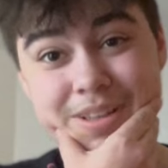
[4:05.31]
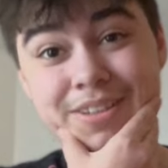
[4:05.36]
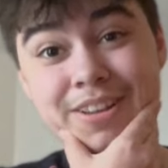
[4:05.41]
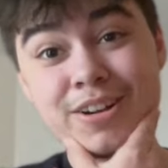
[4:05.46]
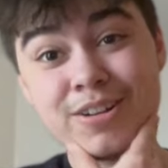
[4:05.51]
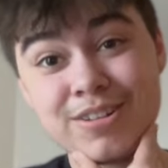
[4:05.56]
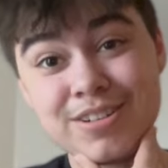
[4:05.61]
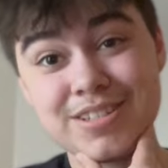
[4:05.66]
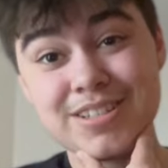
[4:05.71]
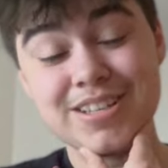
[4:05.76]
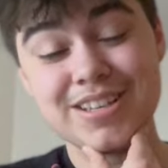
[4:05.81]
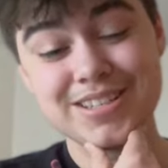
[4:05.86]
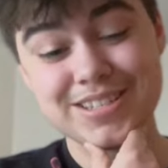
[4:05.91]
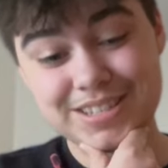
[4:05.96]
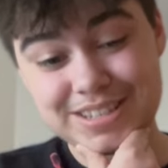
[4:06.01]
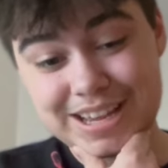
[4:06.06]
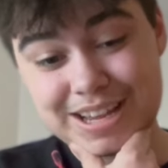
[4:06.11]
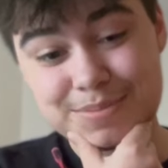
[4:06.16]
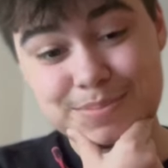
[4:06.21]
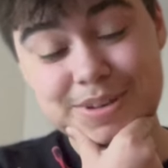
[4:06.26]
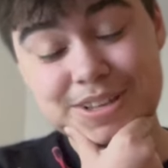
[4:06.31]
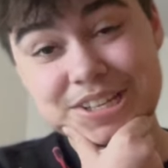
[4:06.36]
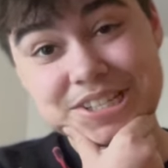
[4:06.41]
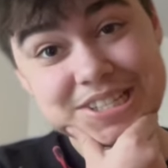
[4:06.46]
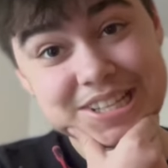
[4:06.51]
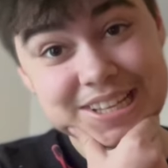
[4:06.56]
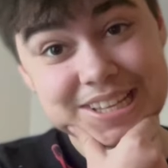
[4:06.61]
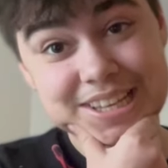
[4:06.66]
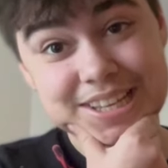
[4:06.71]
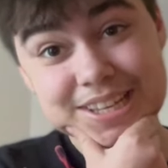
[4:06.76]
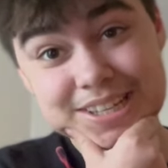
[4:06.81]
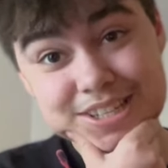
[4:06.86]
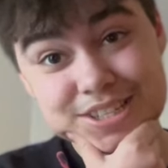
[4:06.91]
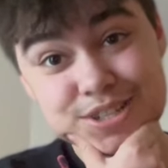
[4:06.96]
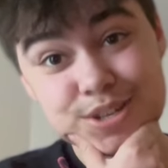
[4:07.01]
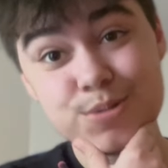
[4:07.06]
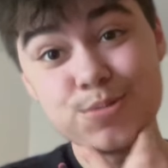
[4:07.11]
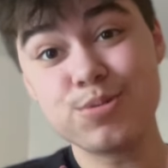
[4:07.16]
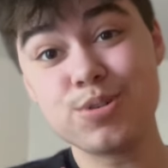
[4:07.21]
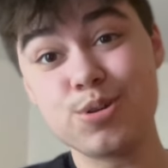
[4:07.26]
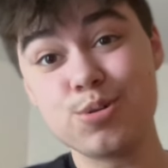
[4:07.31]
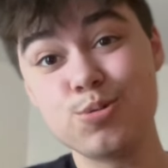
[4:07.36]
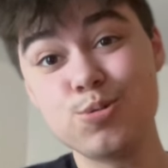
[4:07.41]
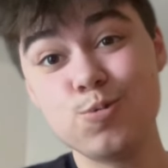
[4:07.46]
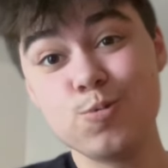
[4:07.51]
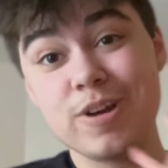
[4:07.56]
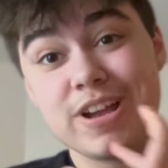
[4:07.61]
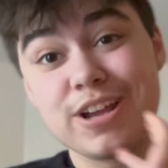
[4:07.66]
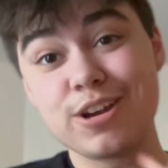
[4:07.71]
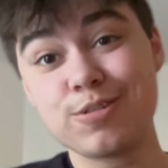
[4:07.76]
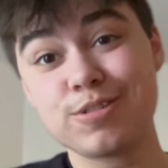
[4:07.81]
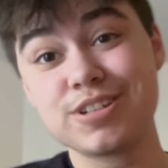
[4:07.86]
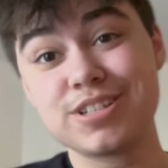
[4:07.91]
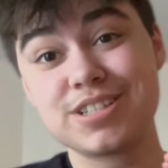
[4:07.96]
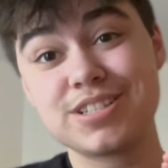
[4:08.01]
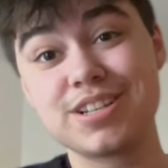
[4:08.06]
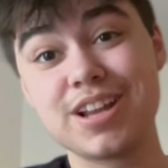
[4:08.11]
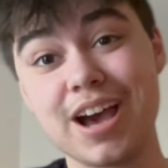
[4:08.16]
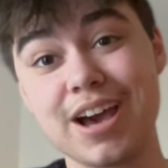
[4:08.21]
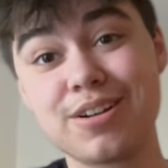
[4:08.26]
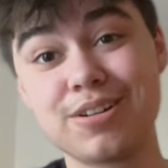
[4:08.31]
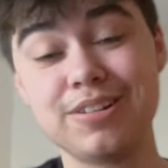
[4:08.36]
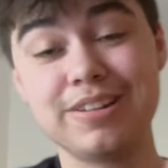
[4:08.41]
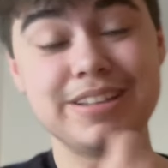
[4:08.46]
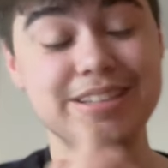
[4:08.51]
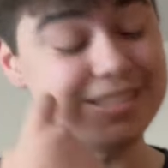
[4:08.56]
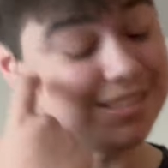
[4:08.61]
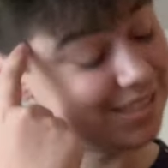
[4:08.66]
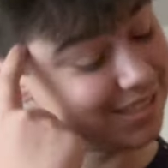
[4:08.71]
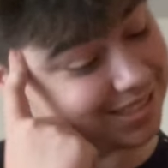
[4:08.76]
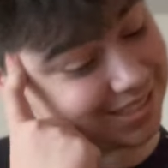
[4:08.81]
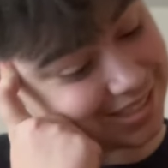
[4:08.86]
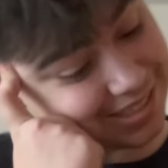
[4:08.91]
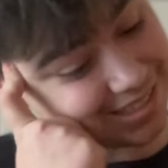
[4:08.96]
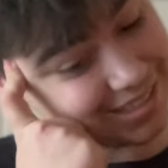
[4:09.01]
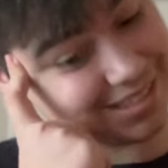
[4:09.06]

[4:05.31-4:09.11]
literacy is dead because the kids don't know who Aristotle is.